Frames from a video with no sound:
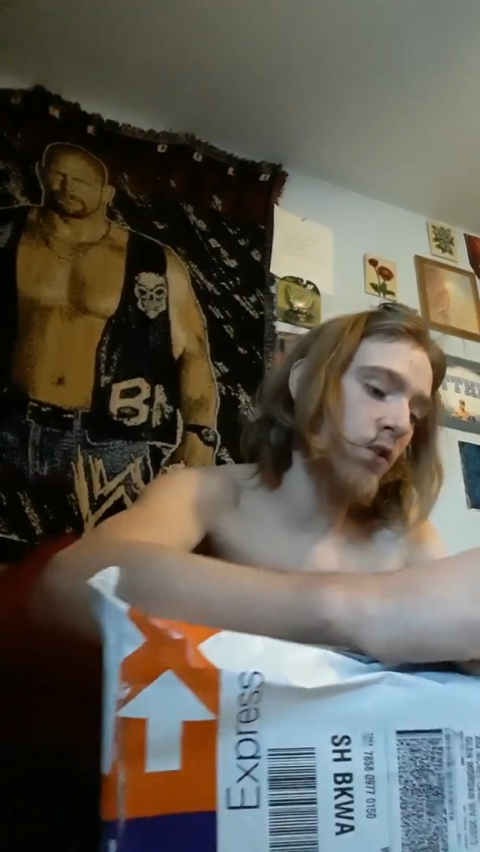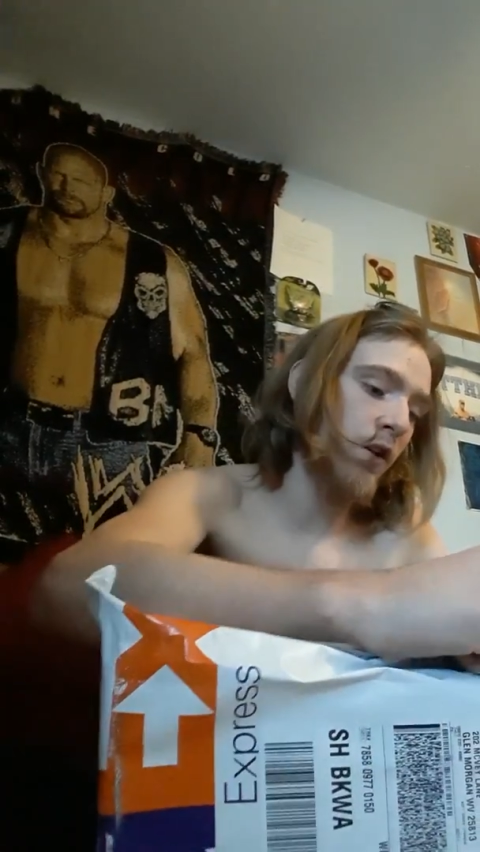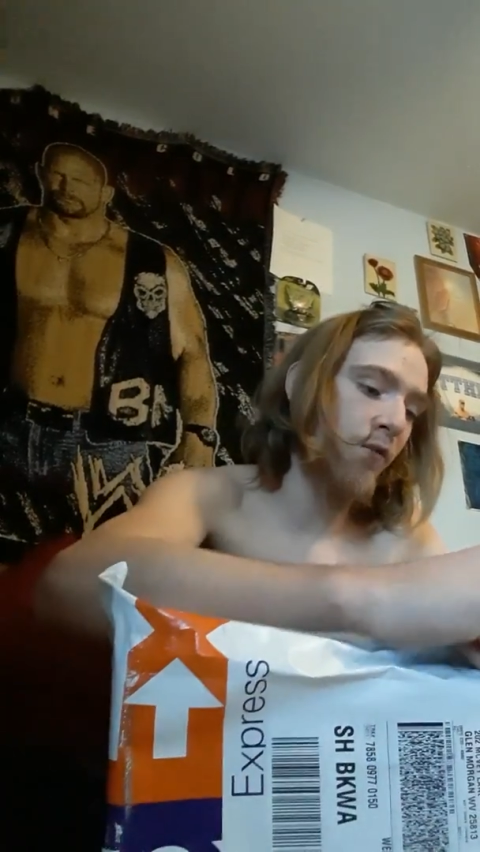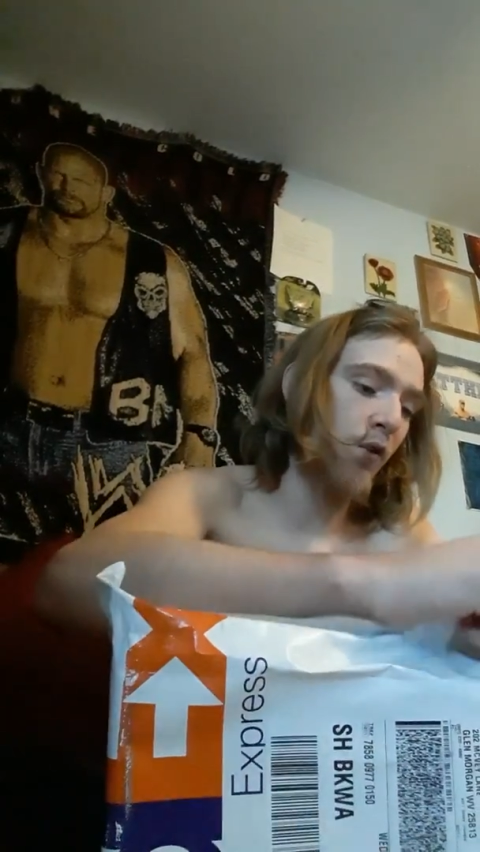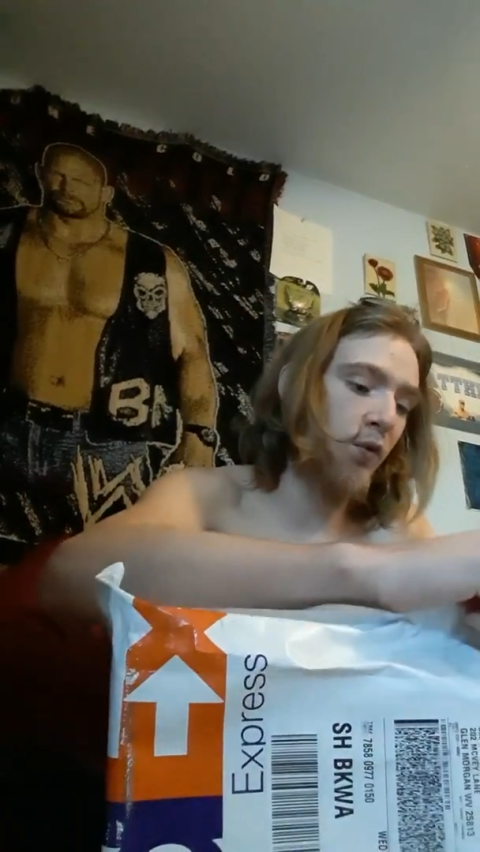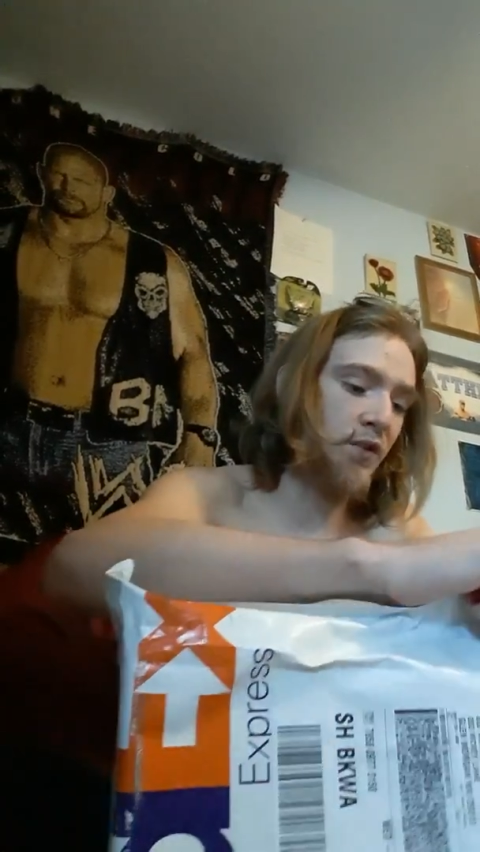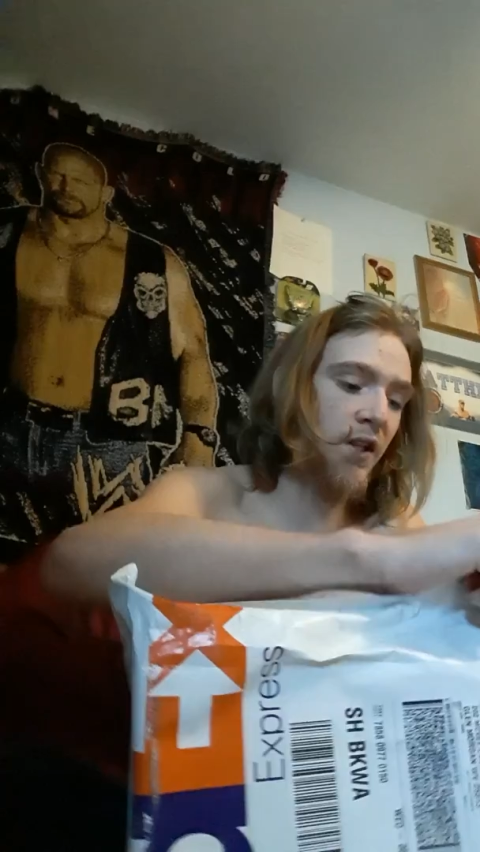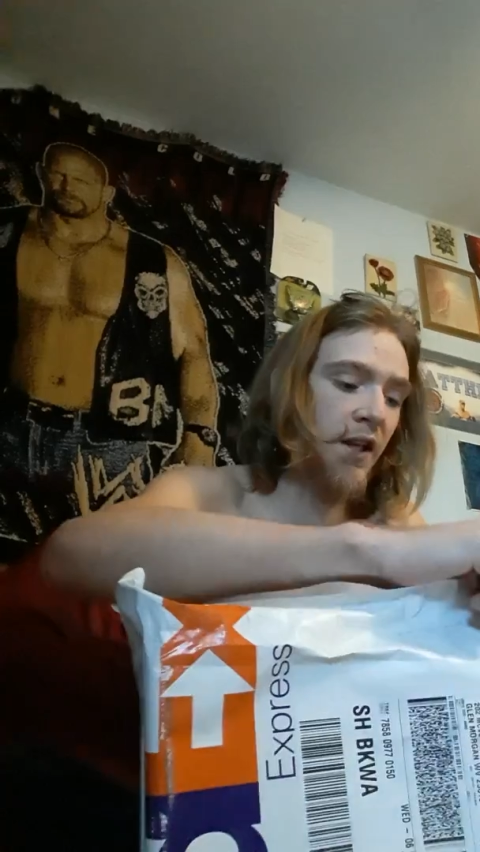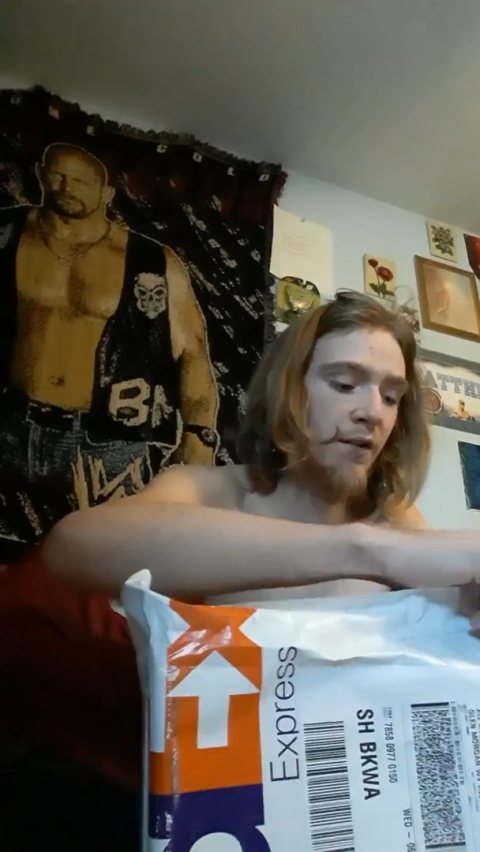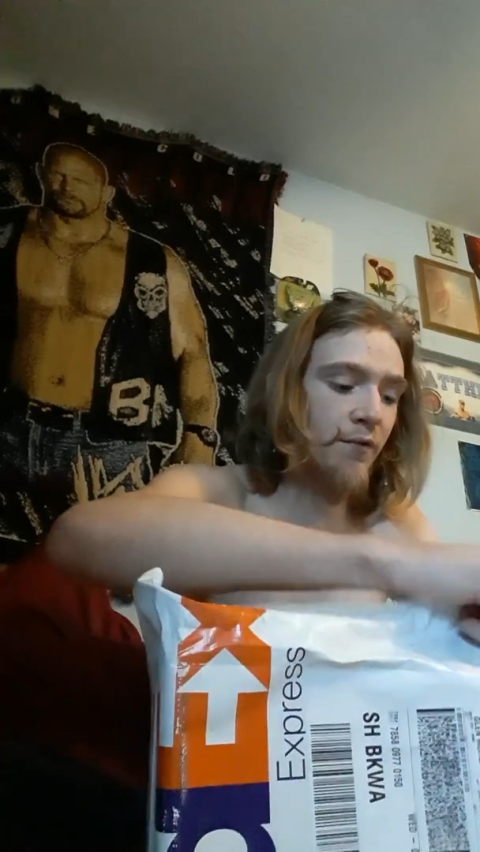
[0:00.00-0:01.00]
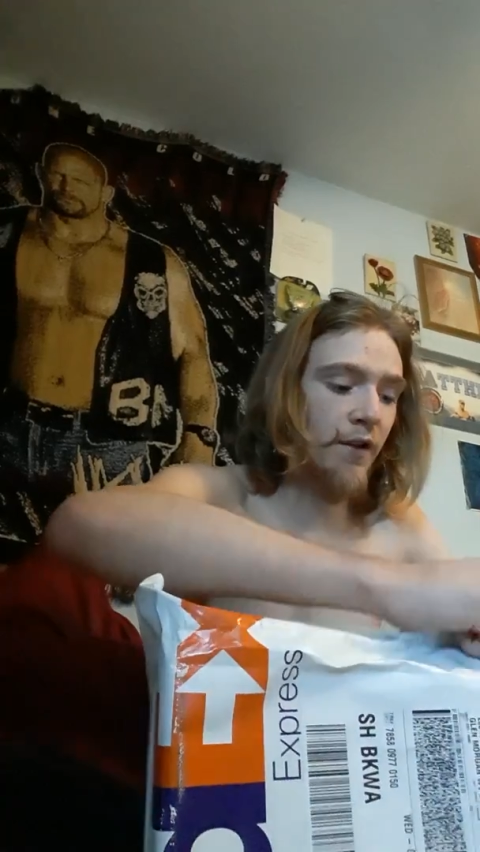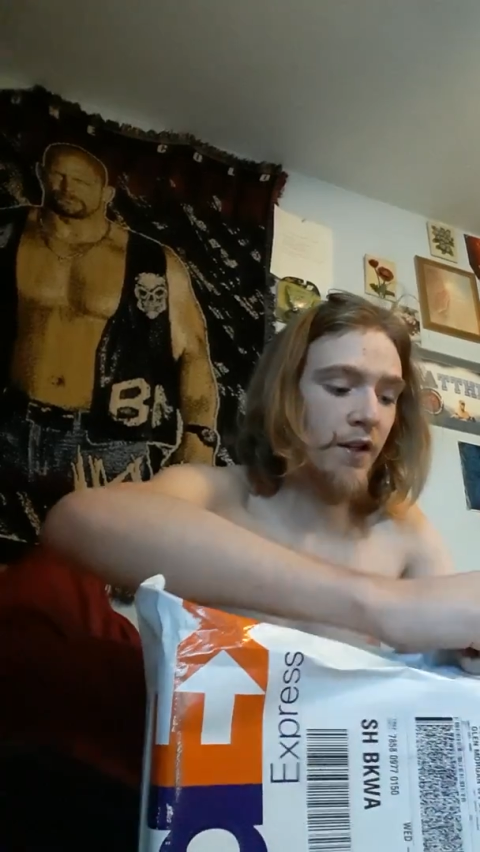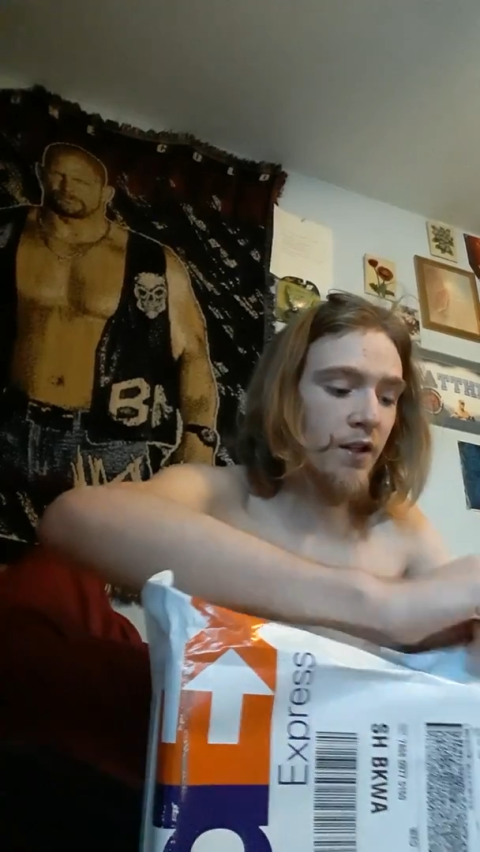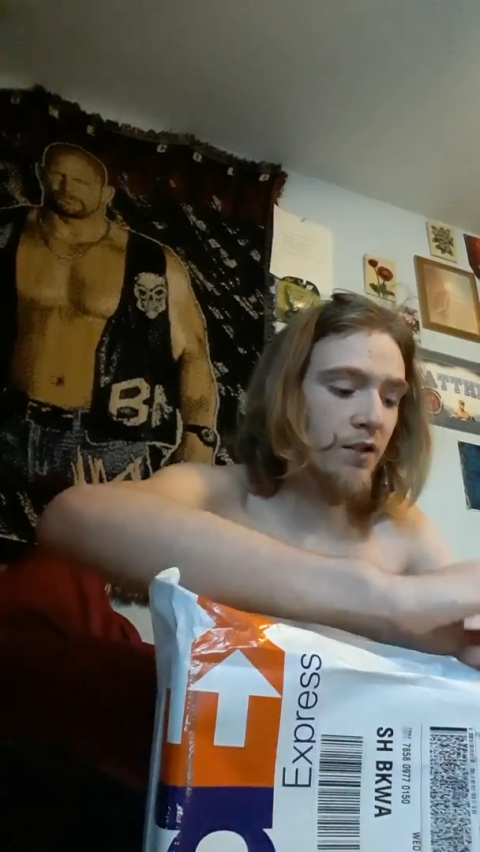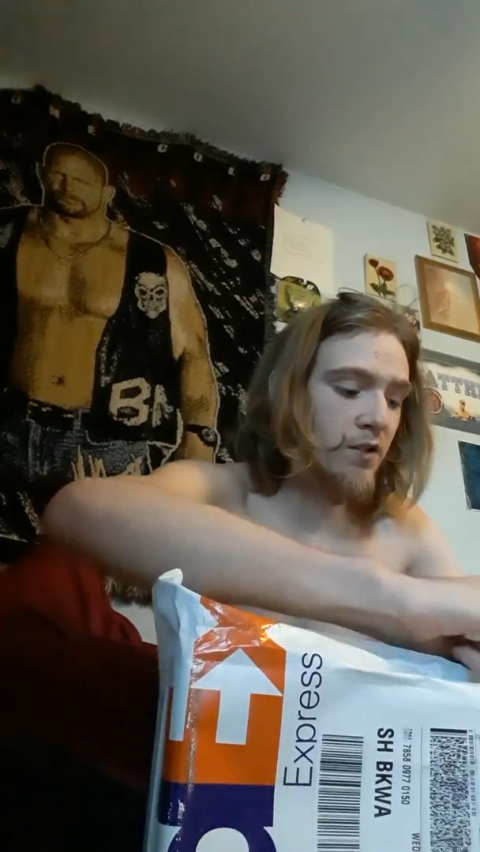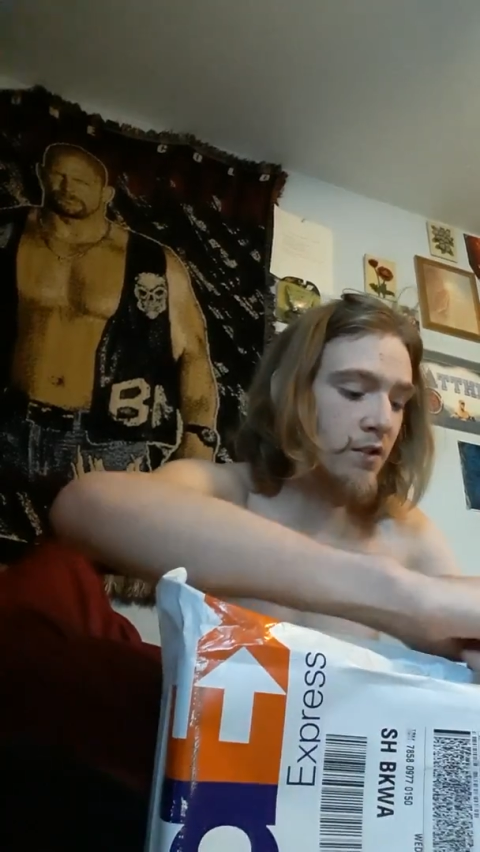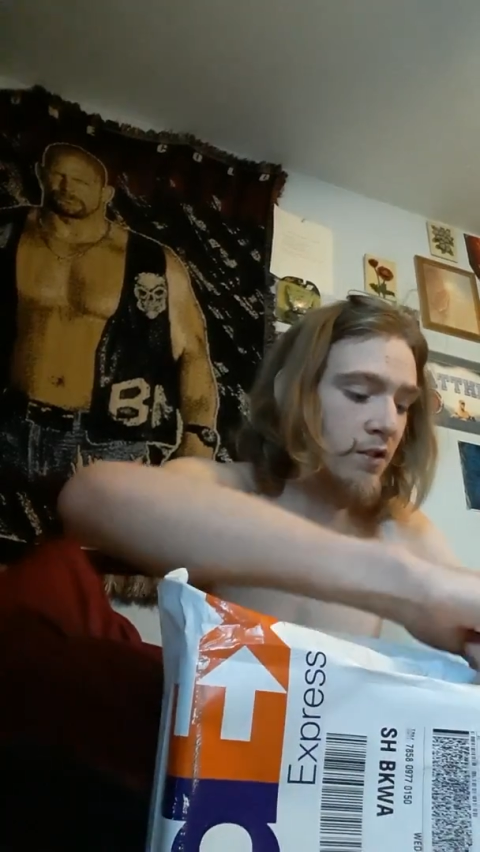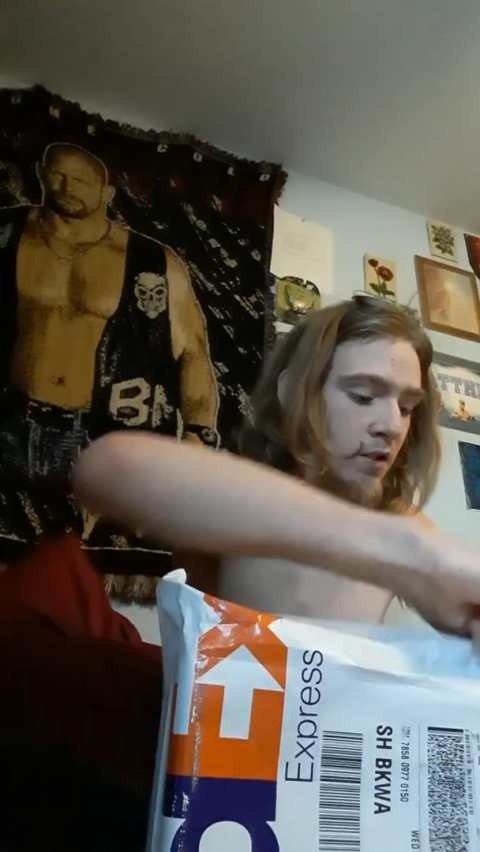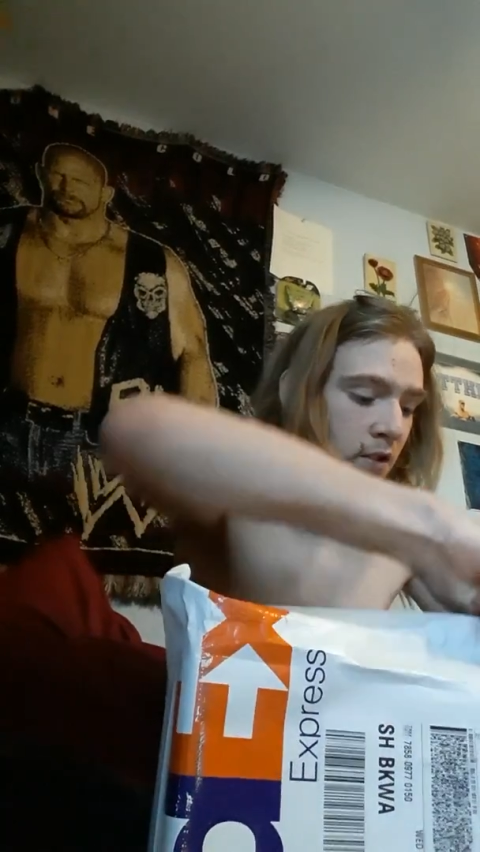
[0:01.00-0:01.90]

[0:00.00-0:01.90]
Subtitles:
I've always hated FedEx